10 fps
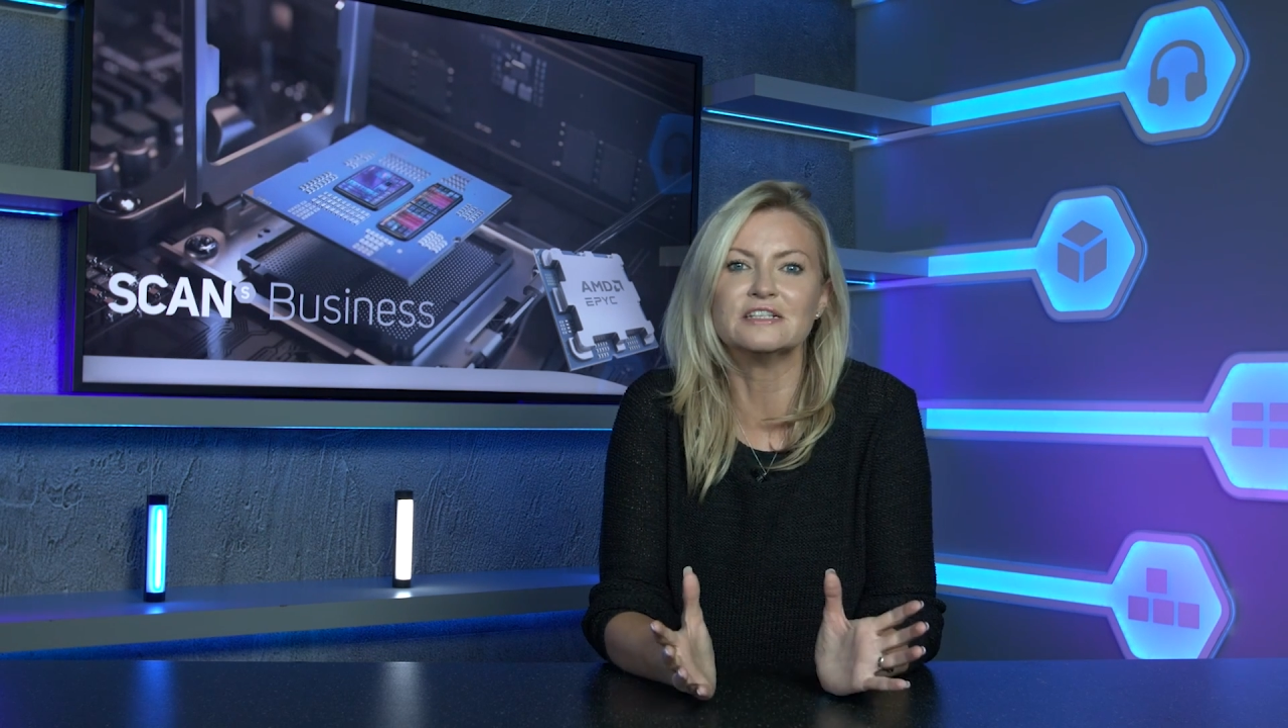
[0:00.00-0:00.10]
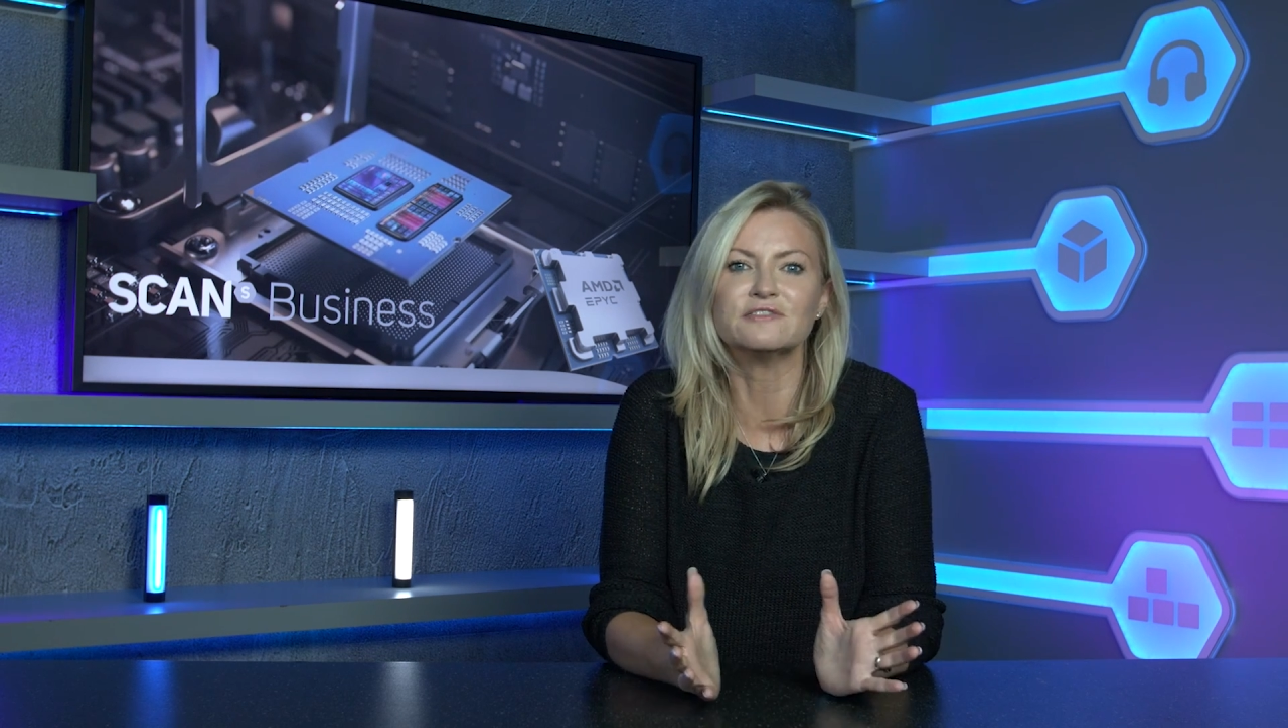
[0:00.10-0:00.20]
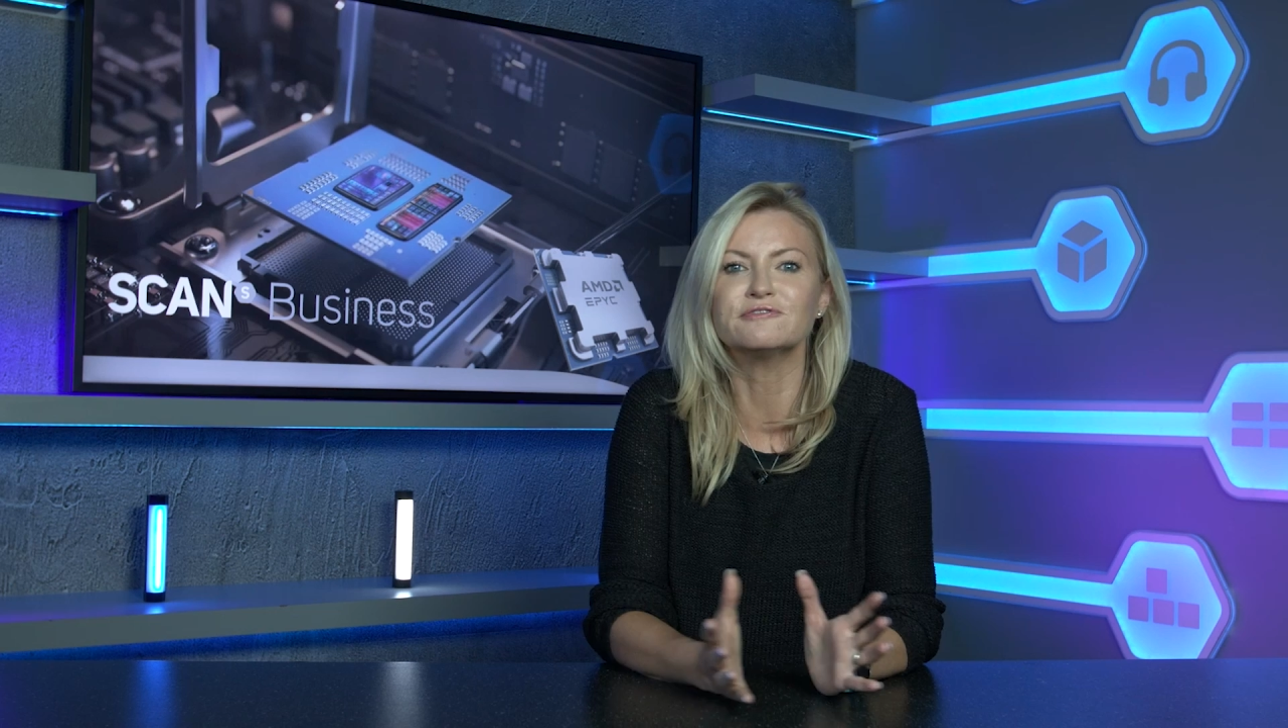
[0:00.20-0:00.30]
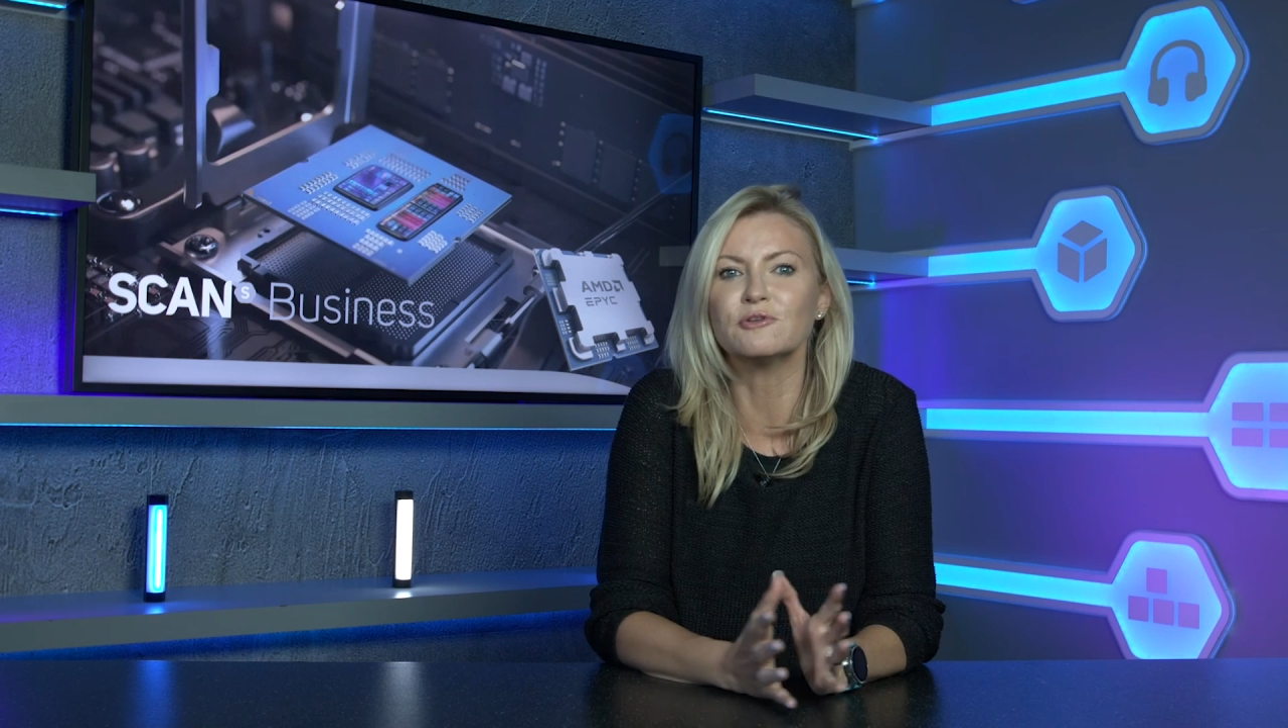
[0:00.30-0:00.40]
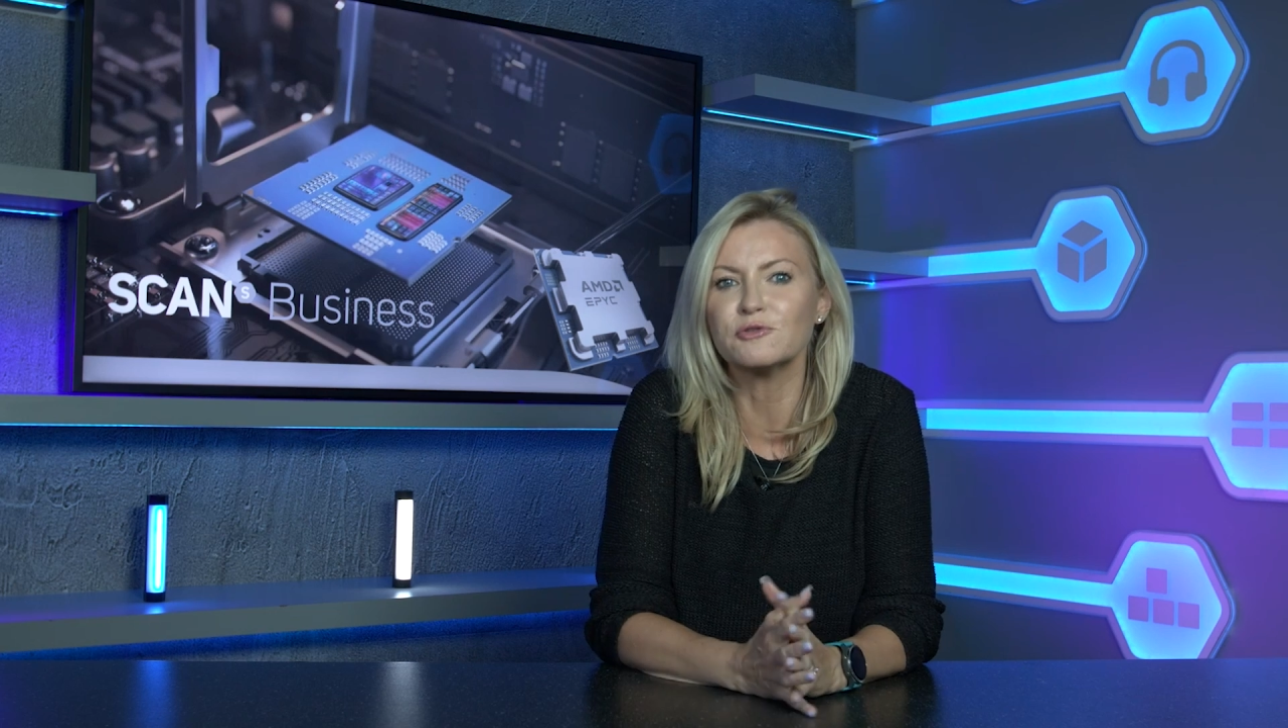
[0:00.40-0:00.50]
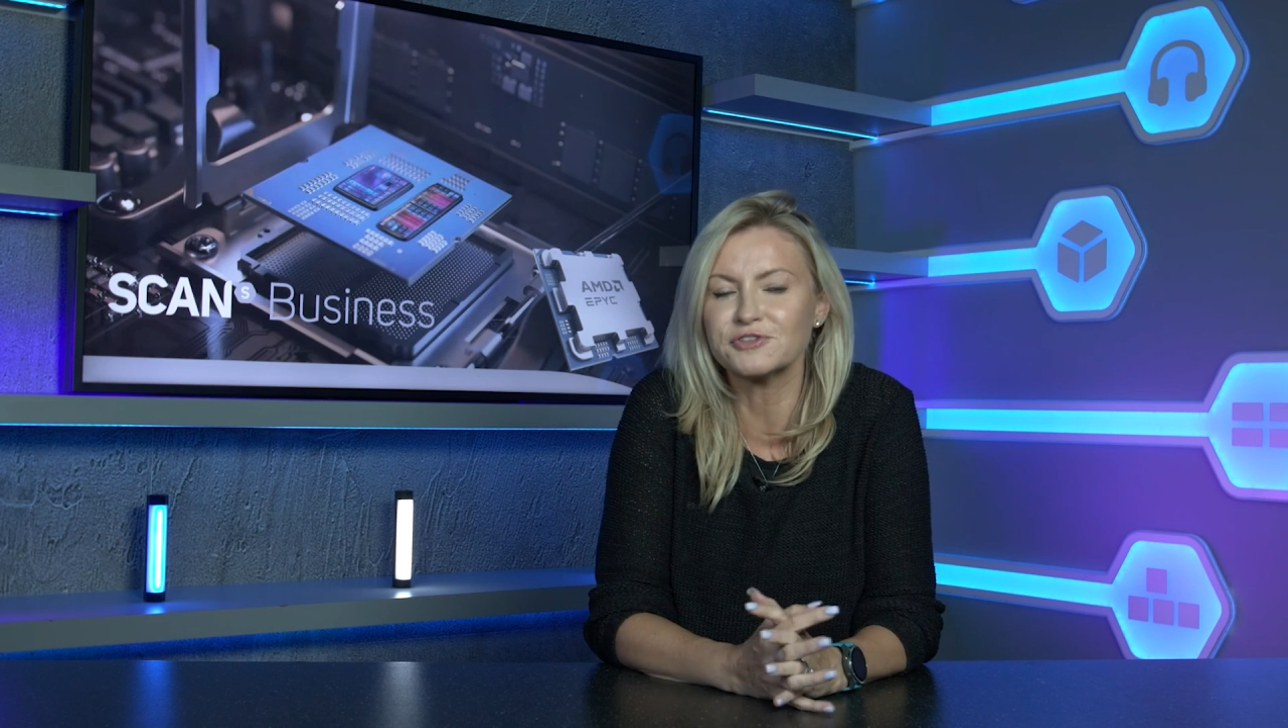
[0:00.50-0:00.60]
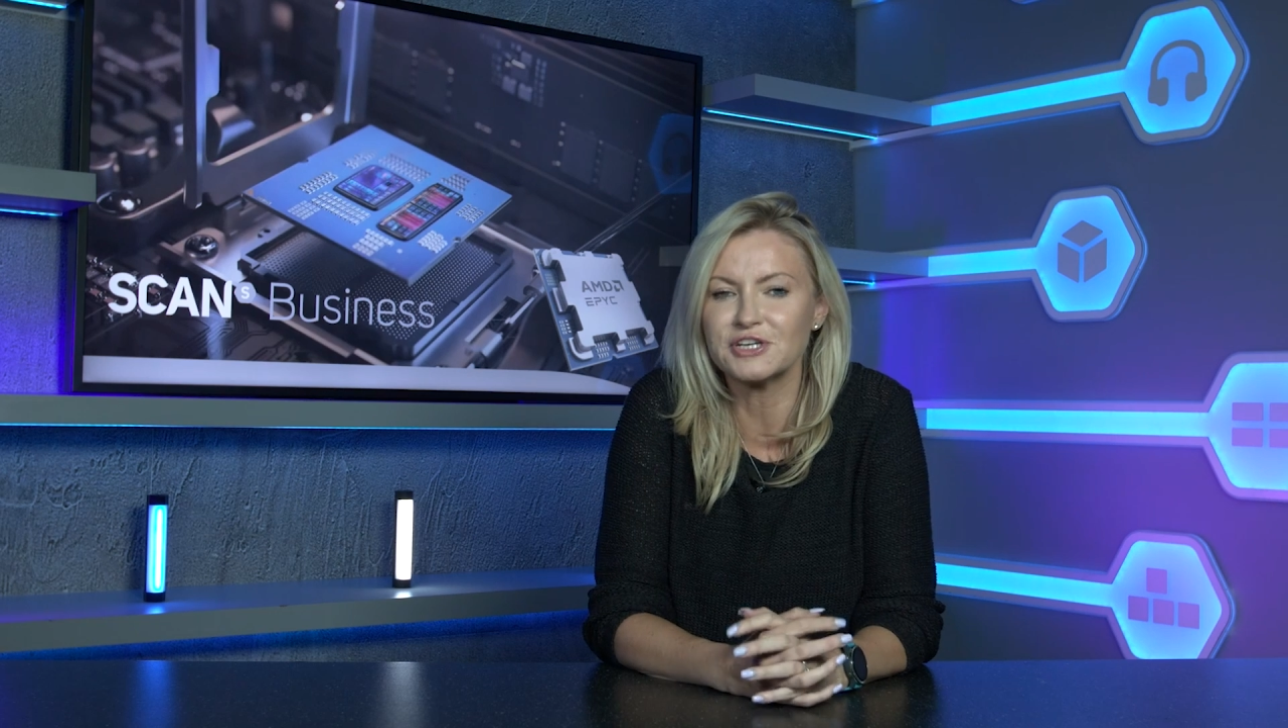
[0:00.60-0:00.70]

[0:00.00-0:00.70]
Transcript: the fourth